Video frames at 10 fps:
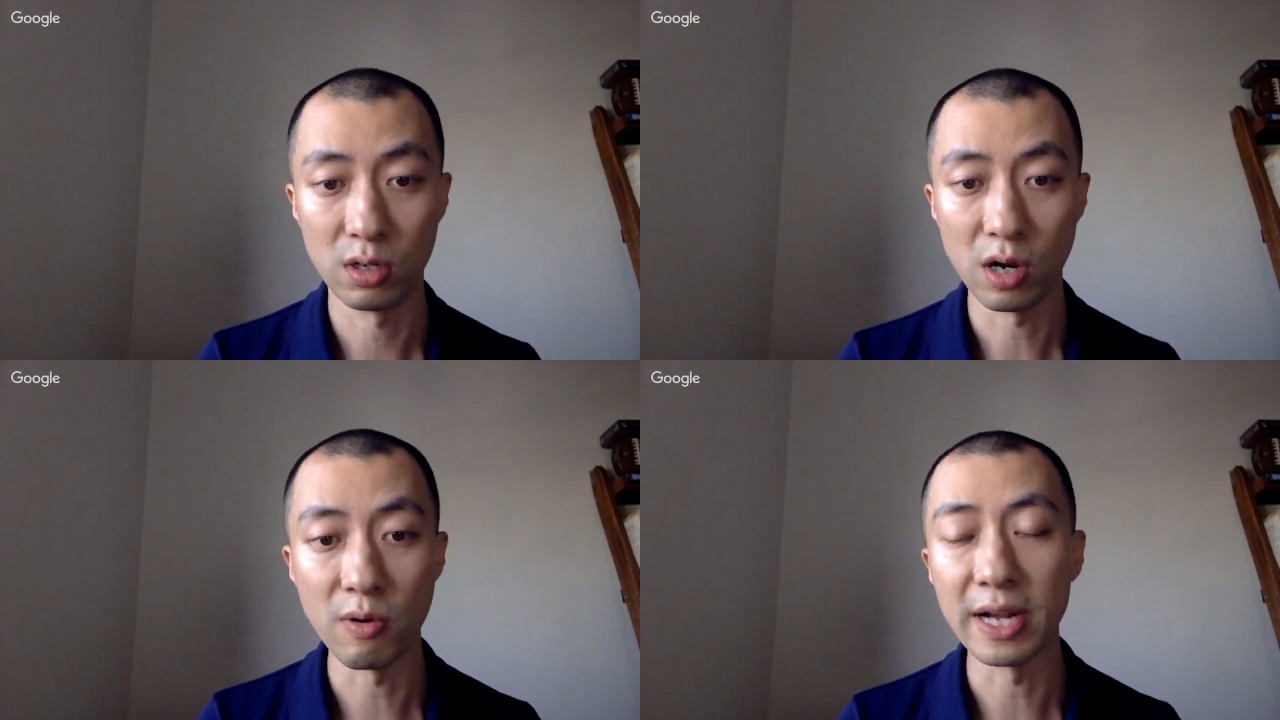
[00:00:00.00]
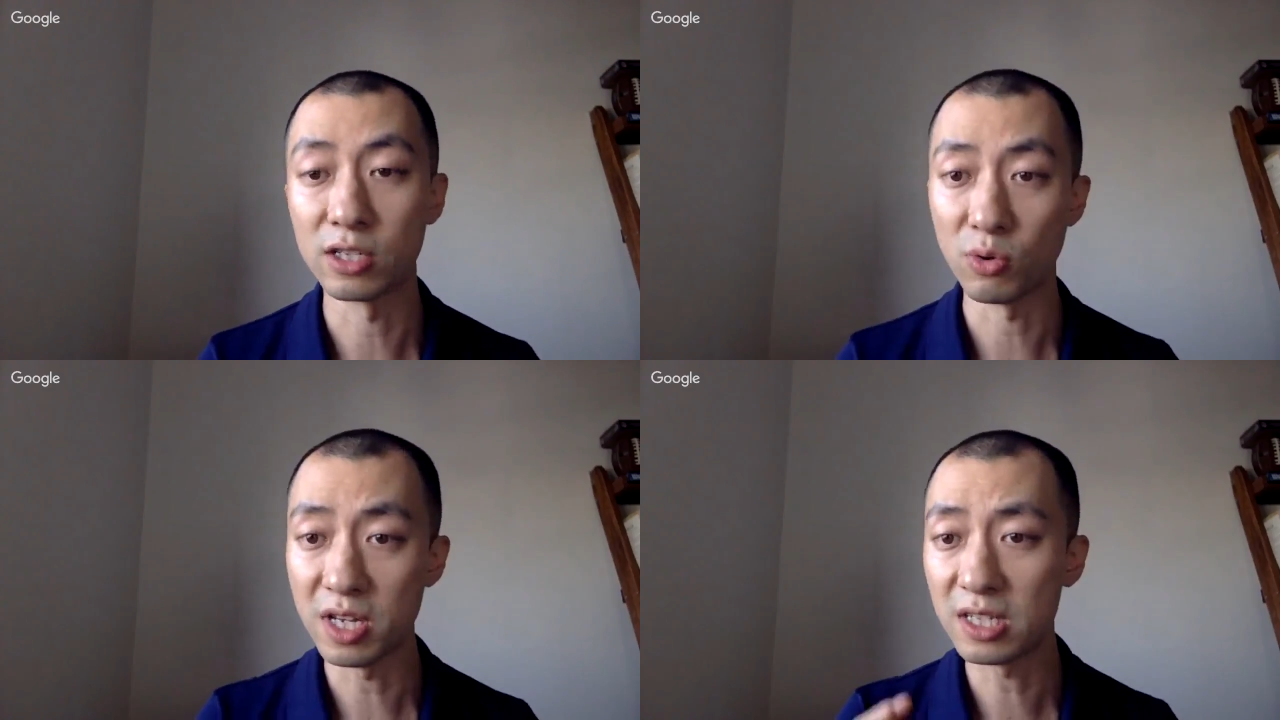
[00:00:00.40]
All right.
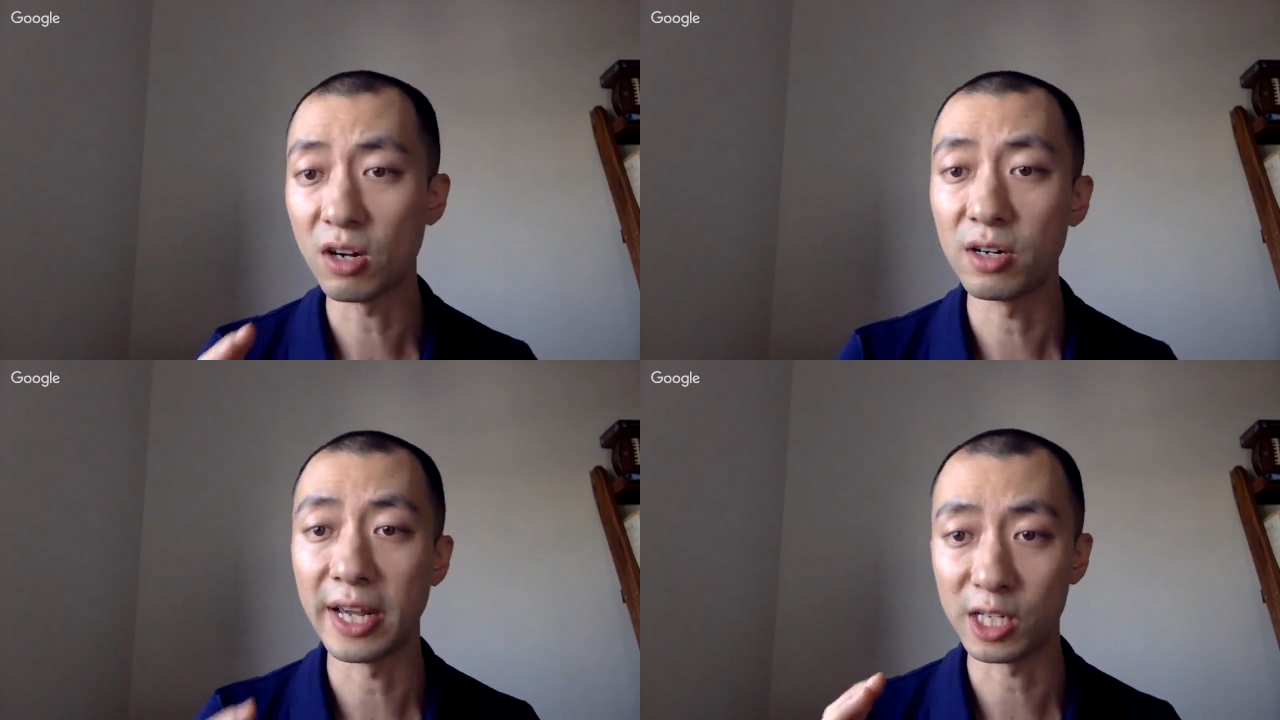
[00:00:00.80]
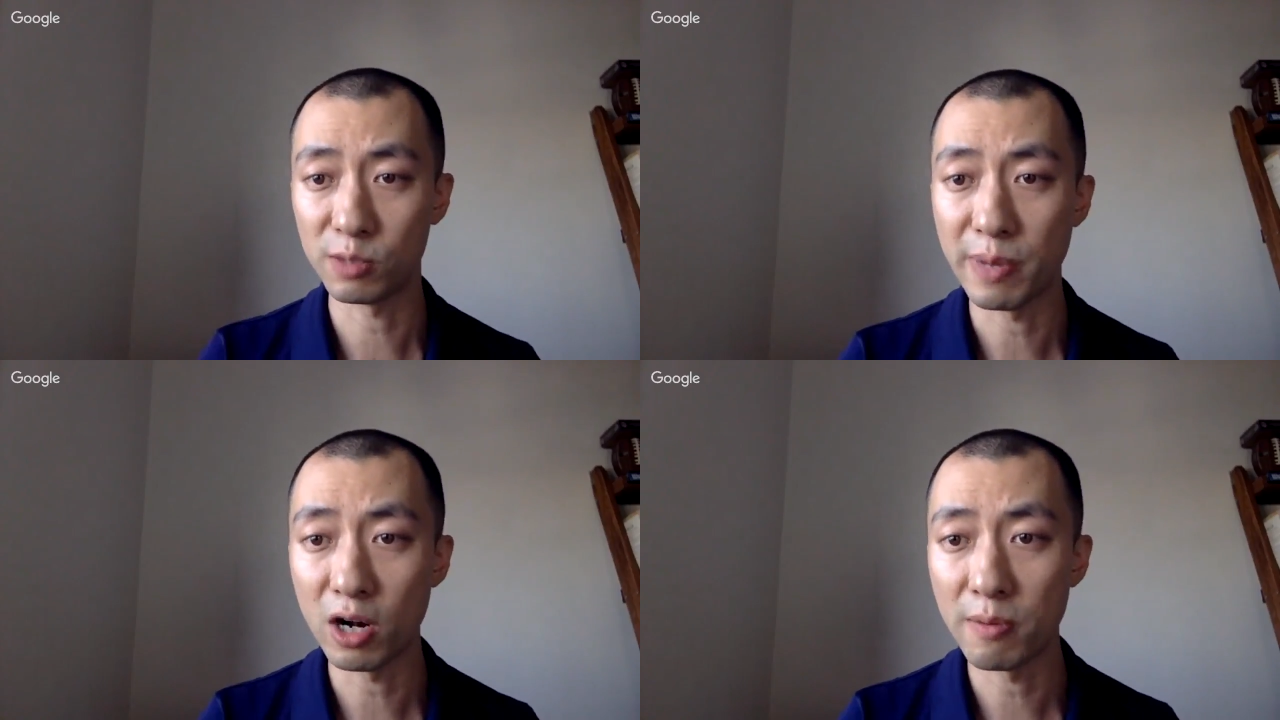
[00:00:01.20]
So he started
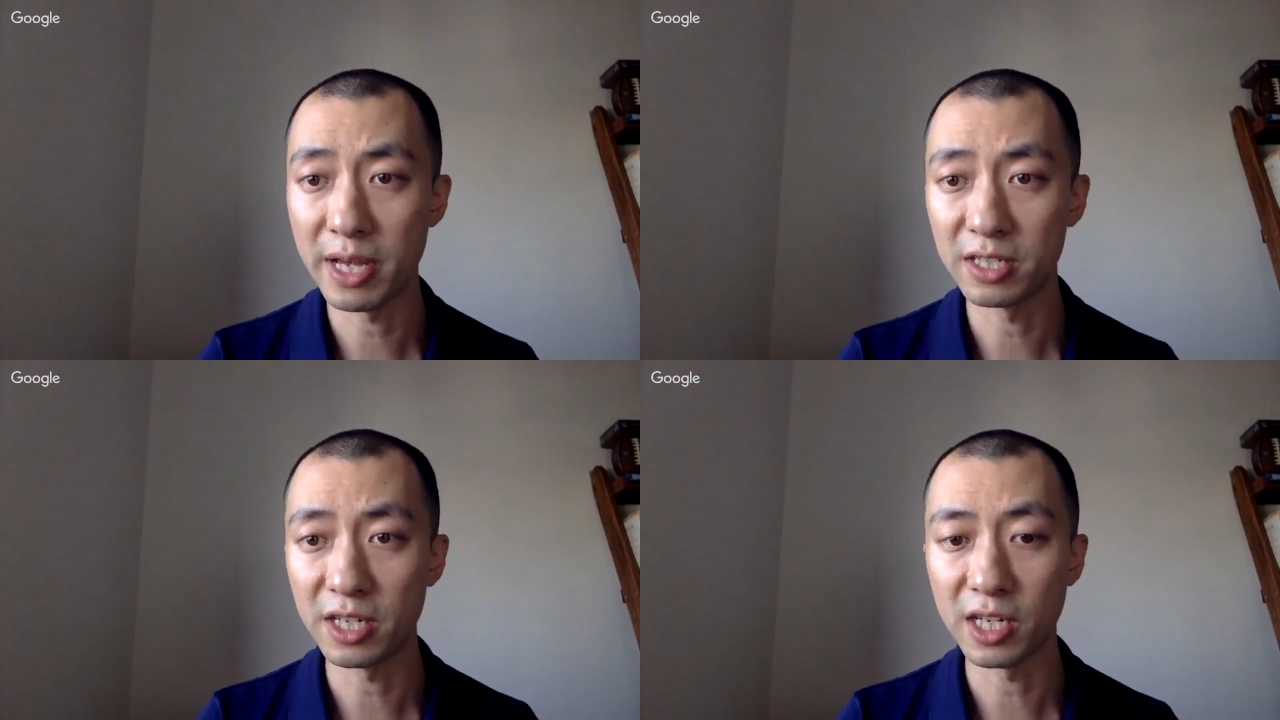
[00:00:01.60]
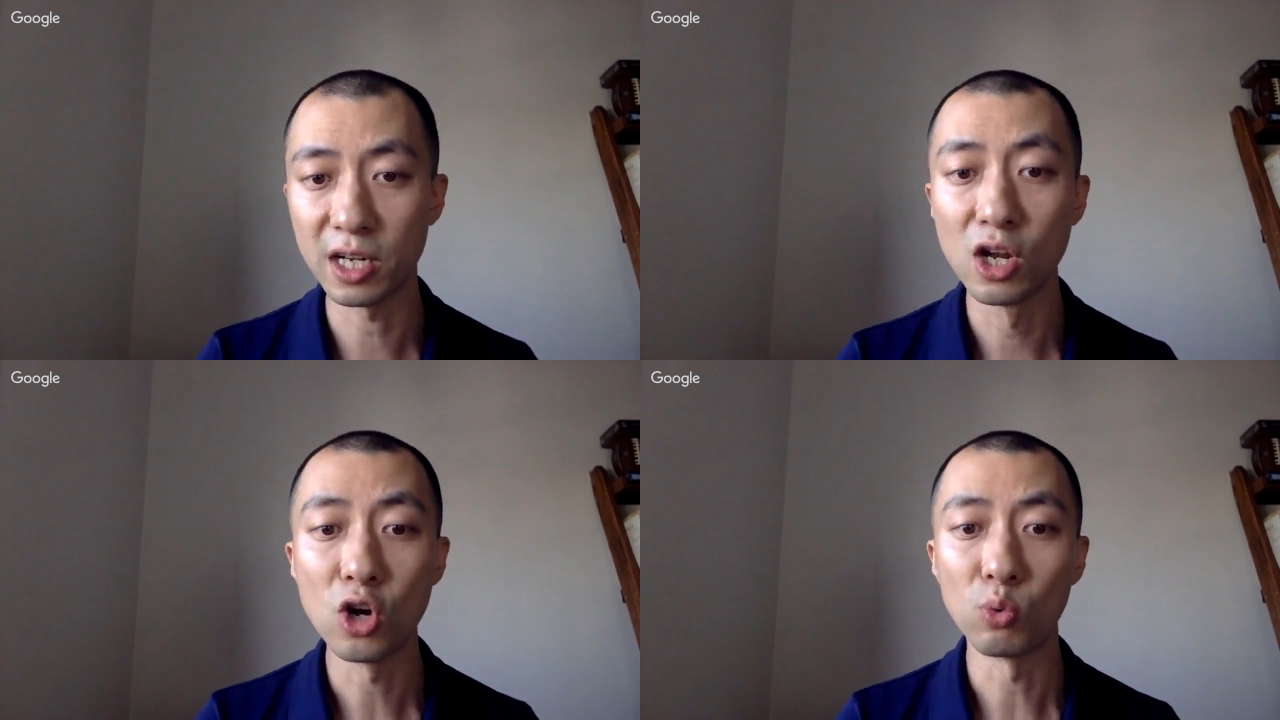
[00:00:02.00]
experimenting
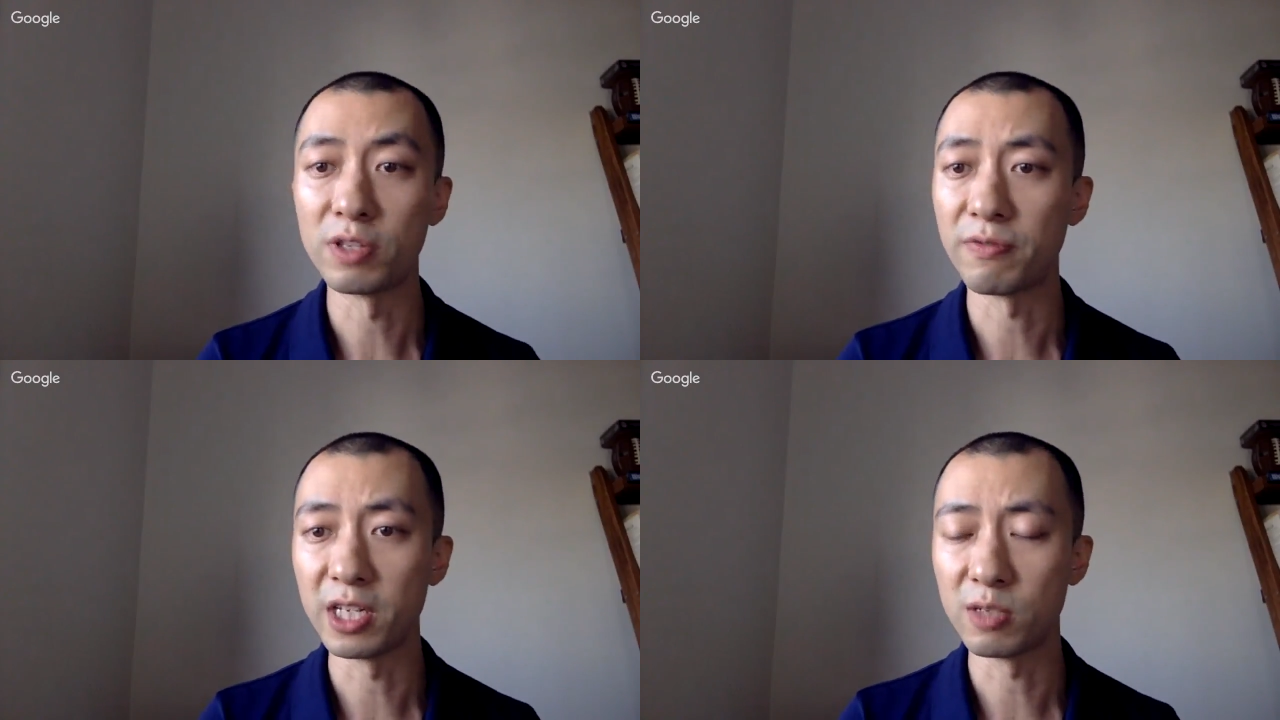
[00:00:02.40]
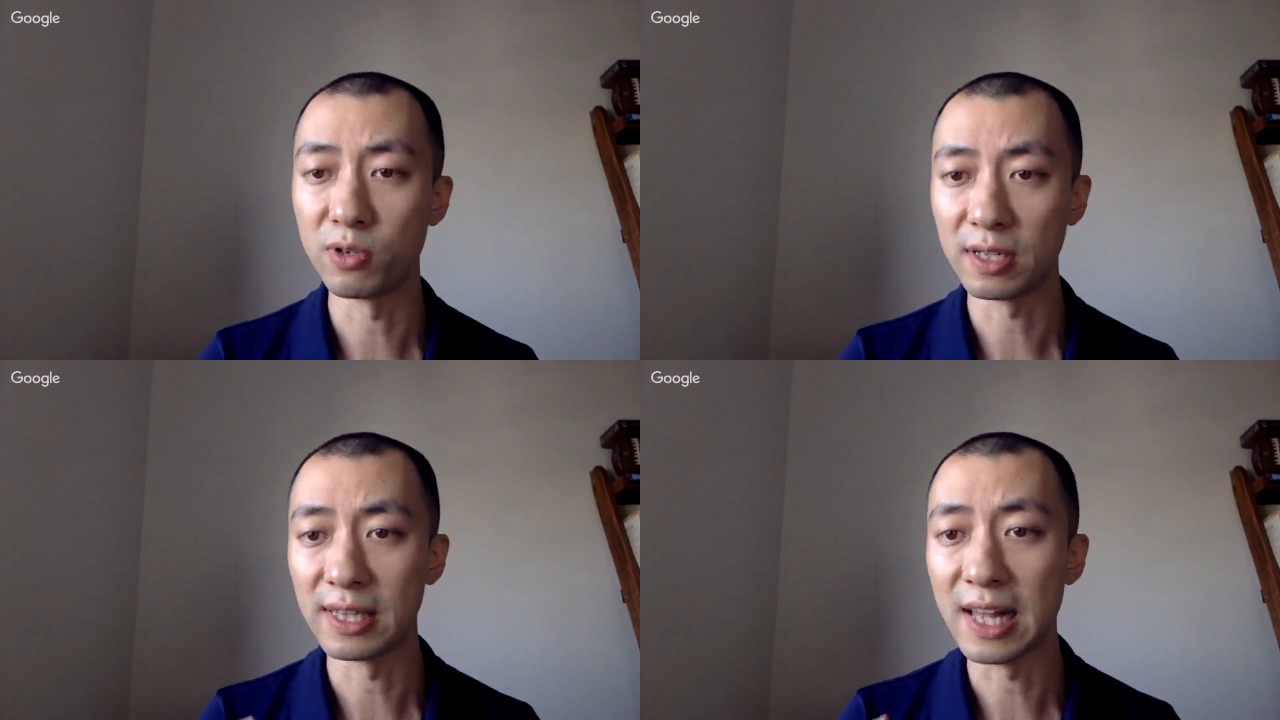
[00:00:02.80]
with
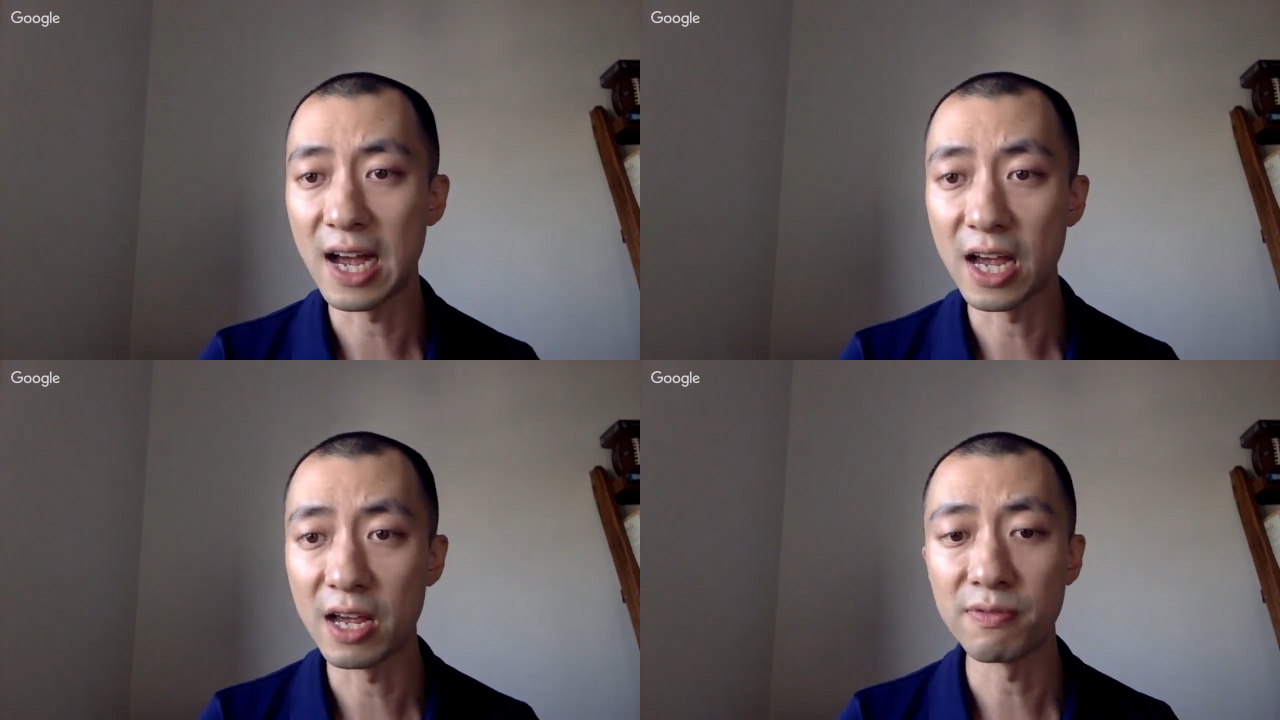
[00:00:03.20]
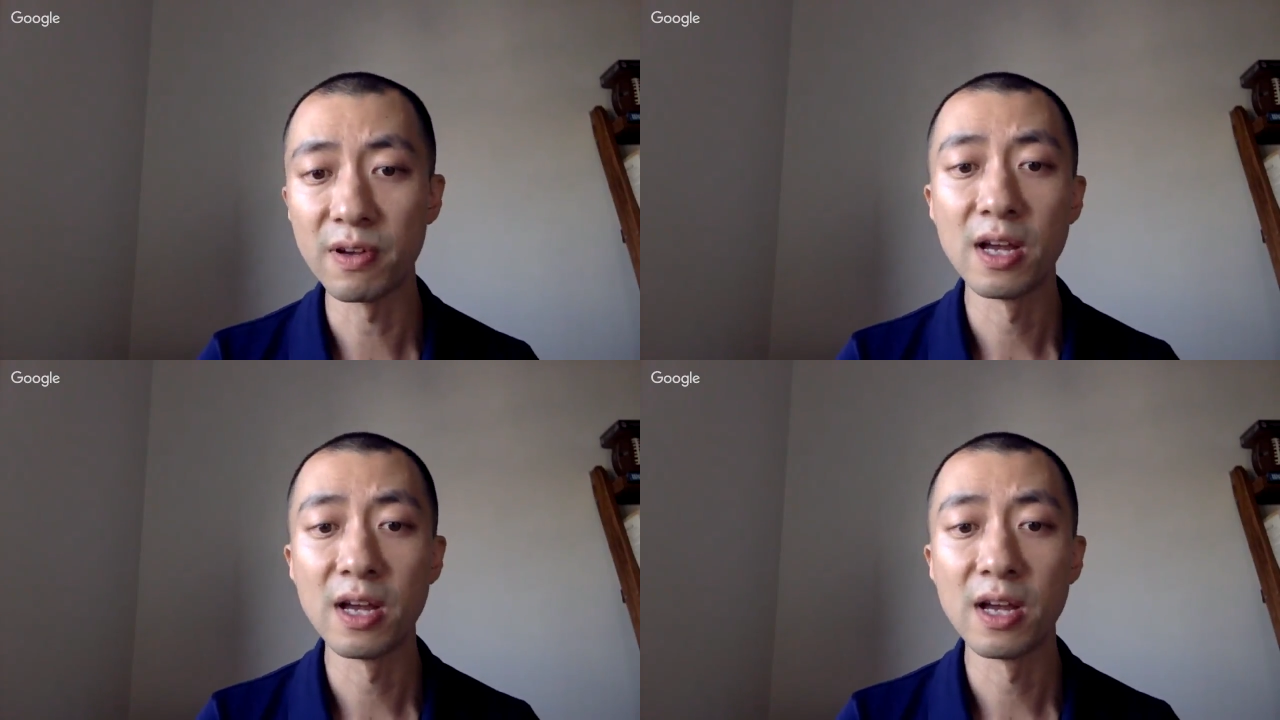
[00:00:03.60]
Facebook Live.